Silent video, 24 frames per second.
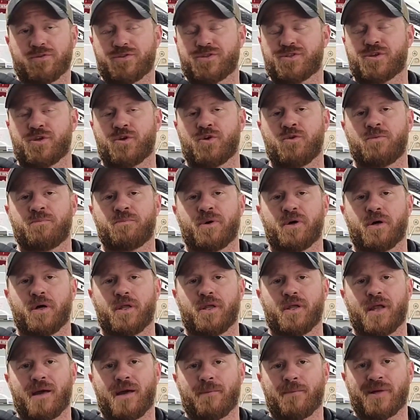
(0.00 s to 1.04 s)
soon,
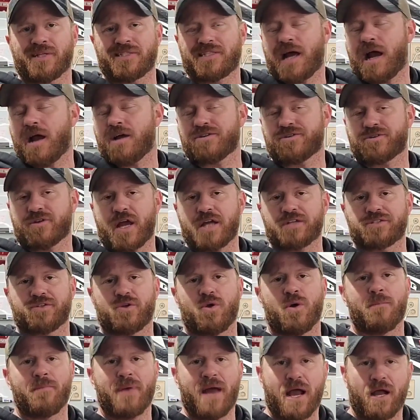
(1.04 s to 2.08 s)
but my tires are actually
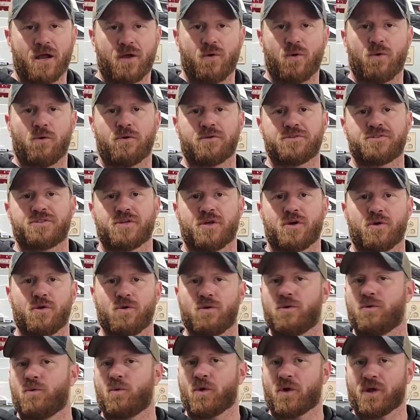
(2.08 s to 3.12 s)
on back order,
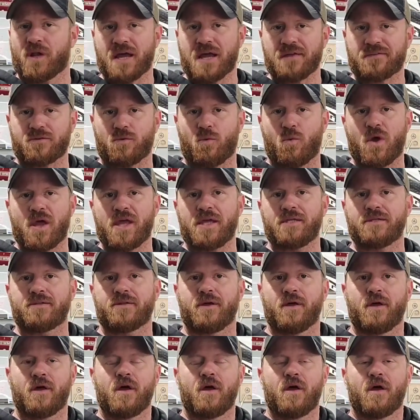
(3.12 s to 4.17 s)
so we're going to have to wait
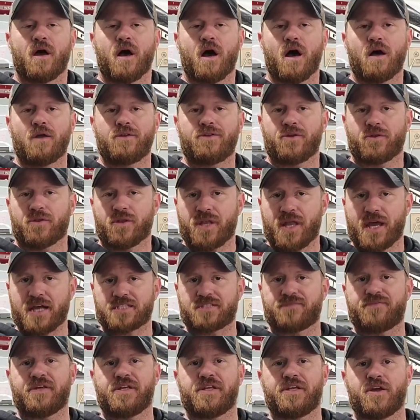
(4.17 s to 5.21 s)
till the
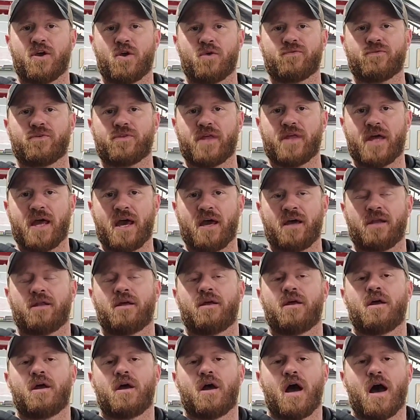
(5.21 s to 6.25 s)
next video for that.
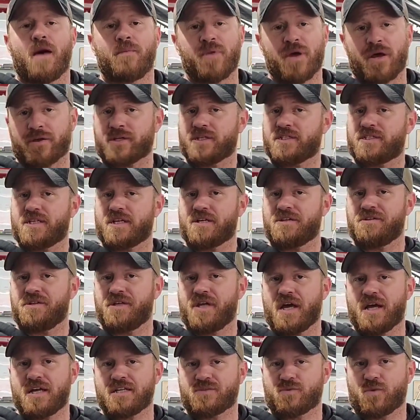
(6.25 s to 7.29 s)
I'm not going to tell you
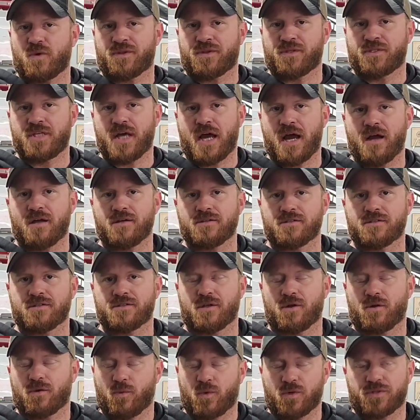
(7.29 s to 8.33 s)
guys what the tires
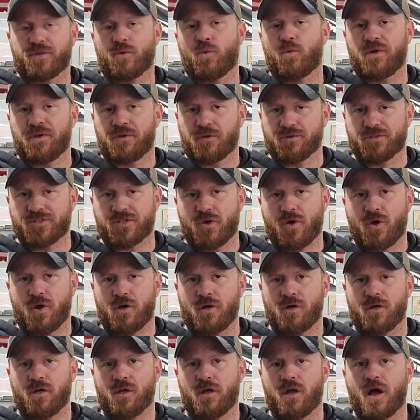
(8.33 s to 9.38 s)
or what the wheels
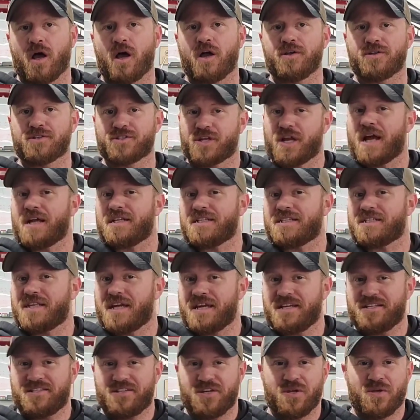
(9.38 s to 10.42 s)
are. You're just going to have to
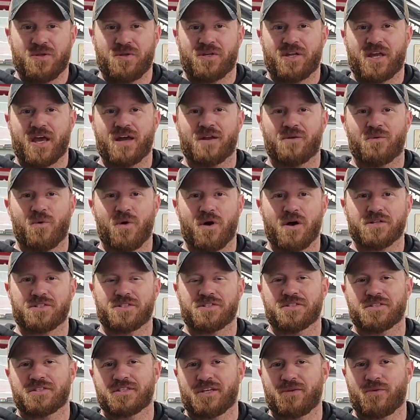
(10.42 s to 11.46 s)
stay tuned and kind of watch
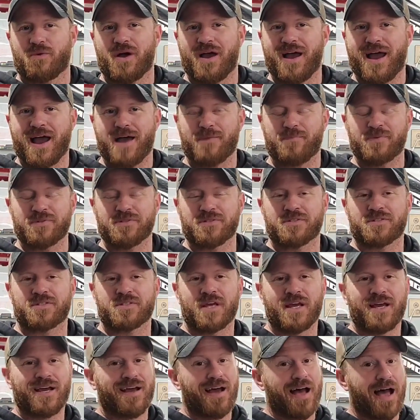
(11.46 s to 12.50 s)
and see what happens.
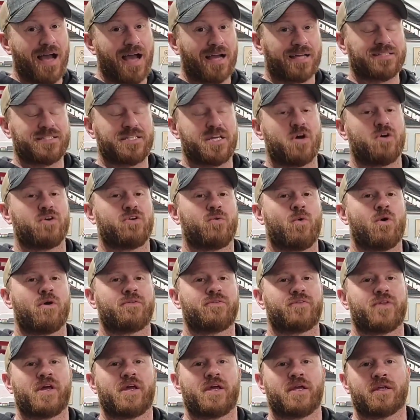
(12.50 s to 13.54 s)
I can tell you one
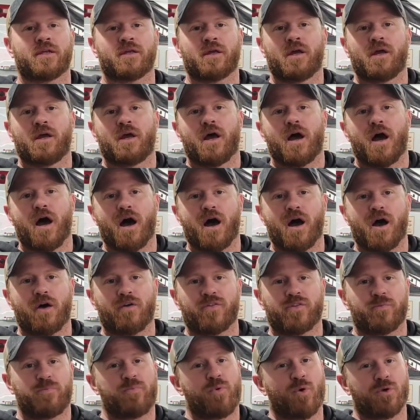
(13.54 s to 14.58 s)
thing,
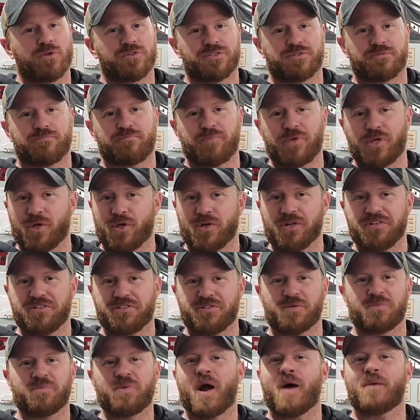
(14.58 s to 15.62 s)
the Porsche purists
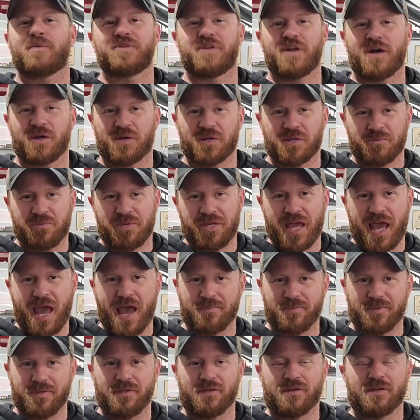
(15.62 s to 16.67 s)
are probably not going to be
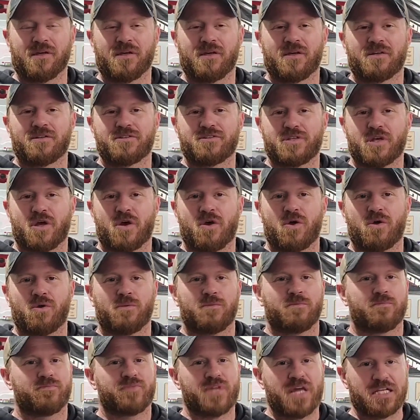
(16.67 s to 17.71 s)
happy. So
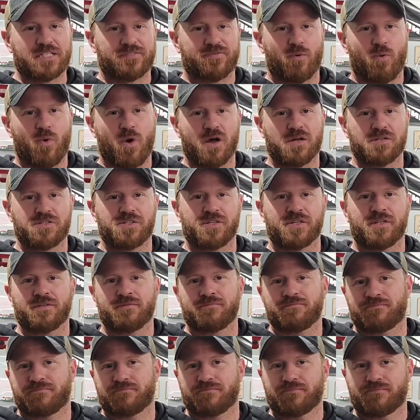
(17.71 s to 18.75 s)
thanks for watching.
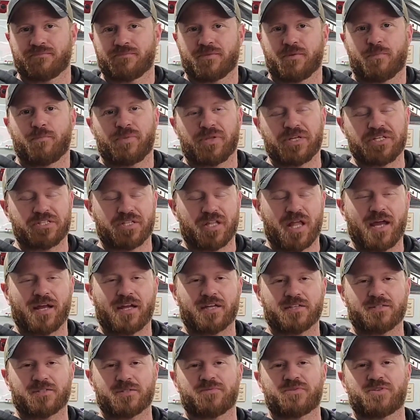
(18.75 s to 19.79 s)
Please like
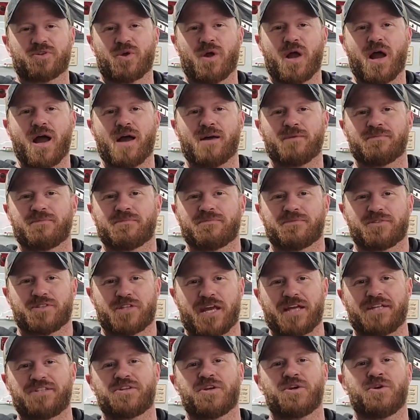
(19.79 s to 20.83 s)
and subscribe.
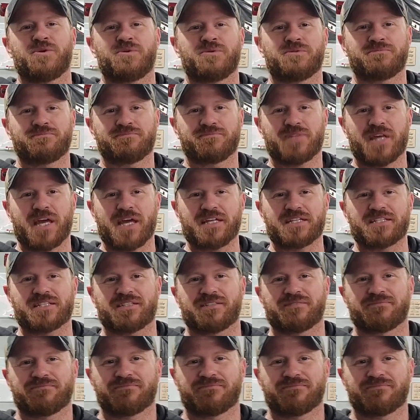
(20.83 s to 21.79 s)
Stay tuned. Thanks.